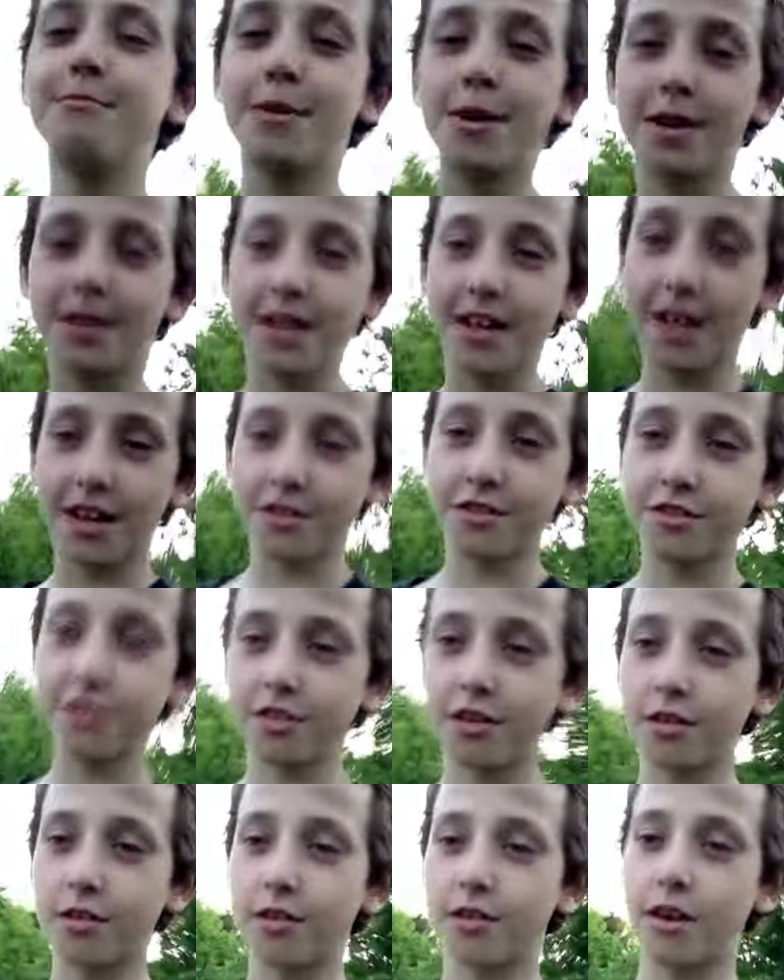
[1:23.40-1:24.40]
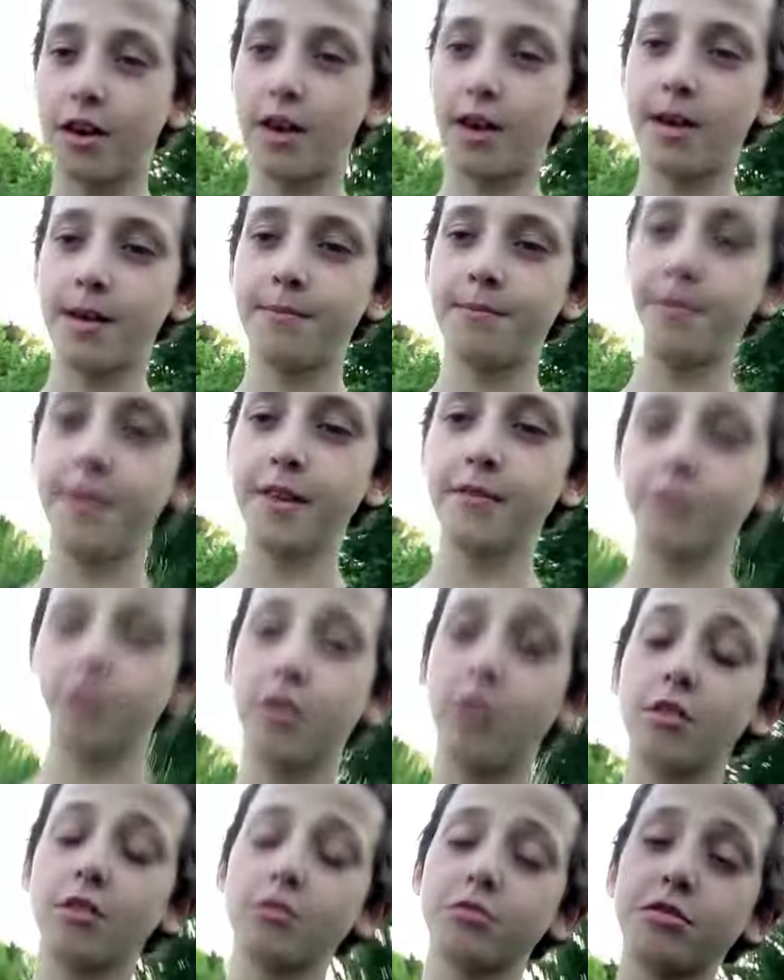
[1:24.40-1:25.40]
But yeah, so um, if you
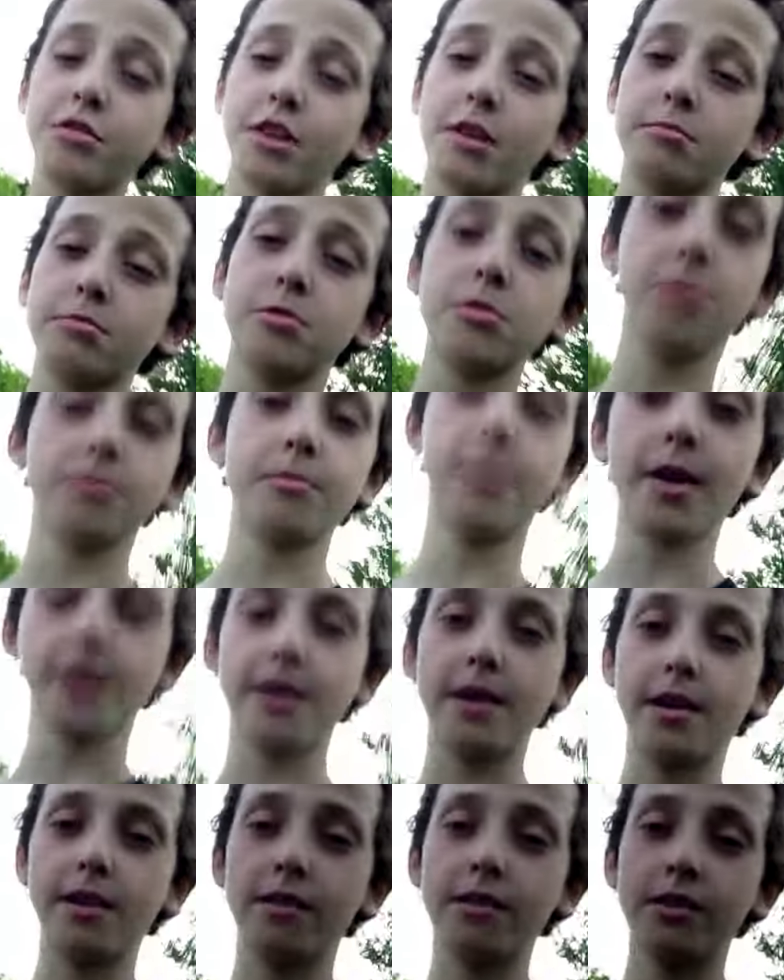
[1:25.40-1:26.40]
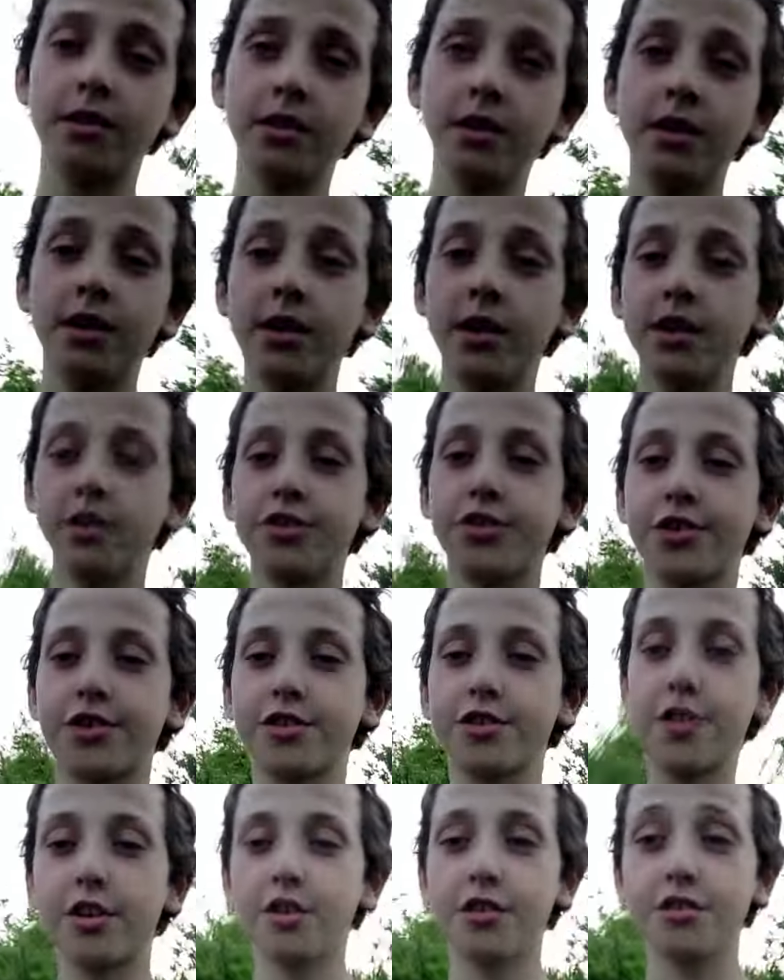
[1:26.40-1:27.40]
could go sub to him right now,
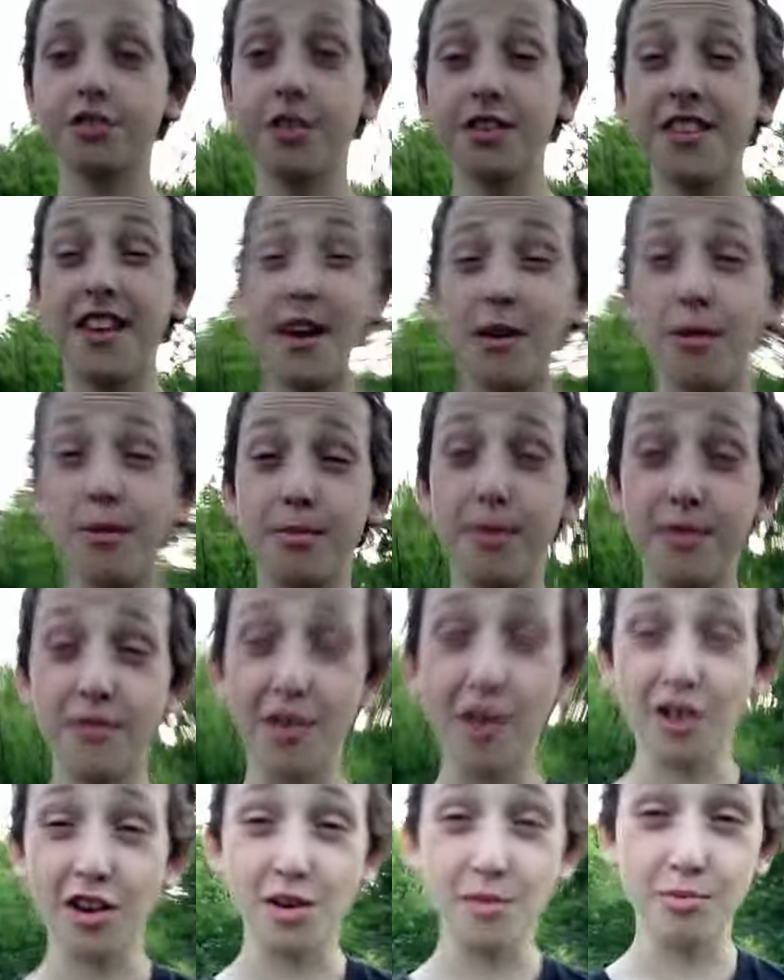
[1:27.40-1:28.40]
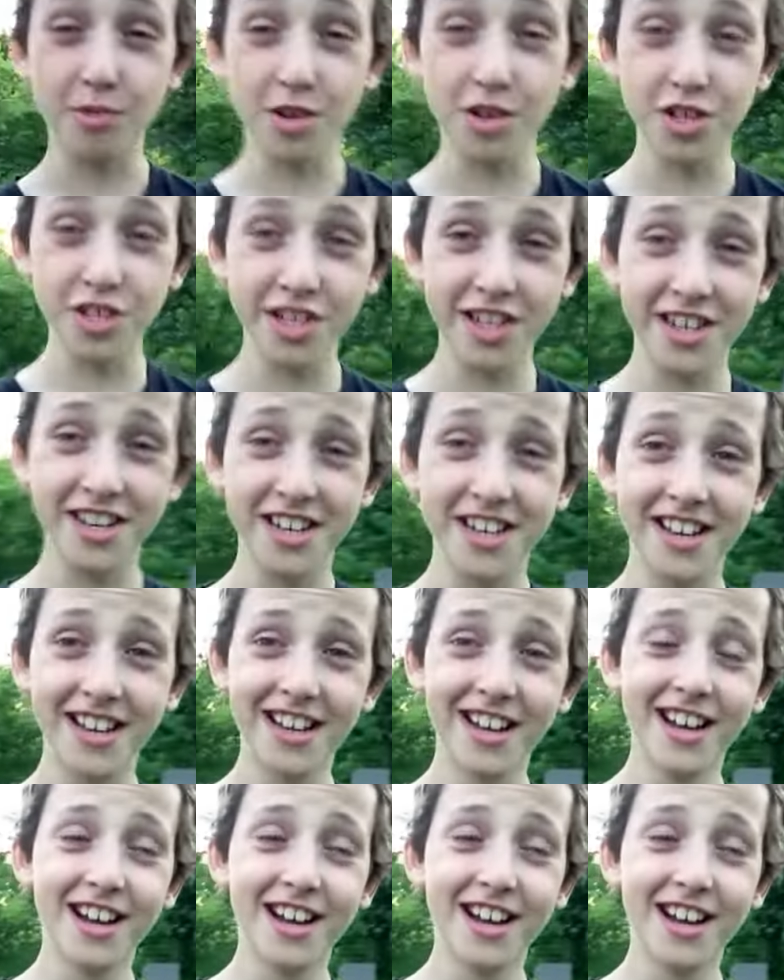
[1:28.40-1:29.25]
Josh Carlson, that would be very appreciated.